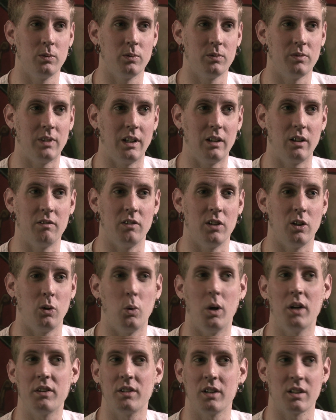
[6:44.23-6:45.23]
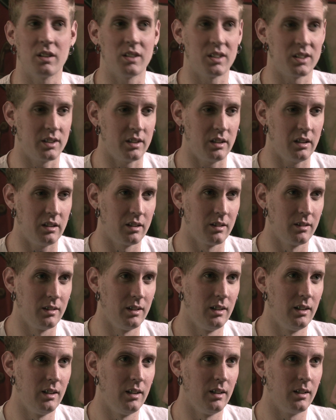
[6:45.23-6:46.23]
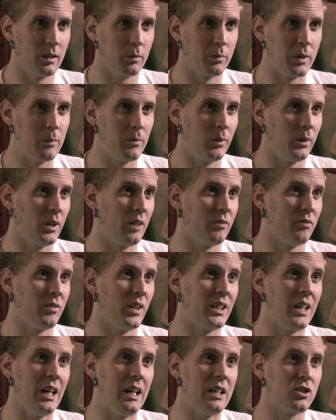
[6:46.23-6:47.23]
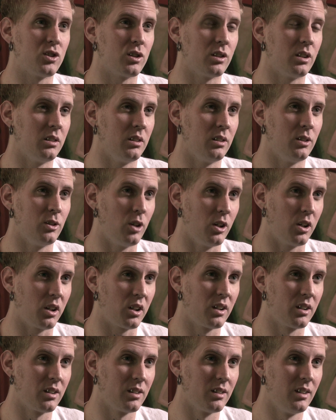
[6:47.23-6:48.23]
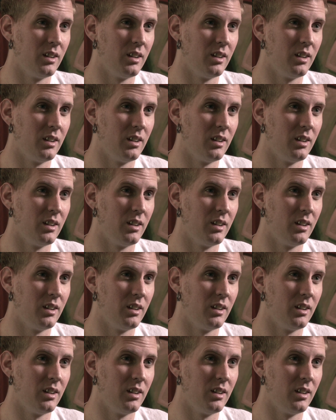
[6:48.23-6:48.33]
Mm-hmm. They don't even know what they're going to see. There are people on vacation in New York